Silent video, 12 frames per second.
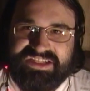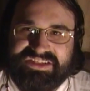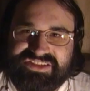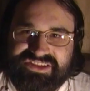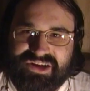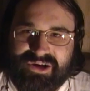
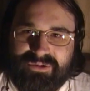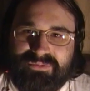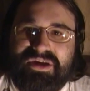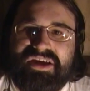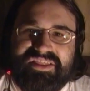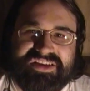
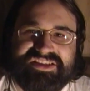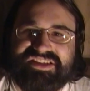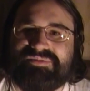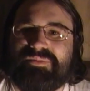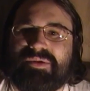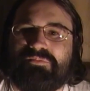So, this
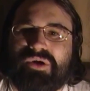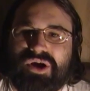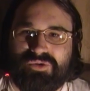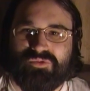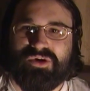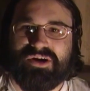has been
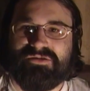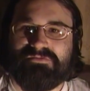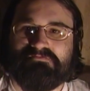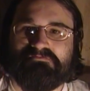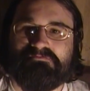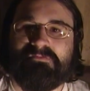part 1.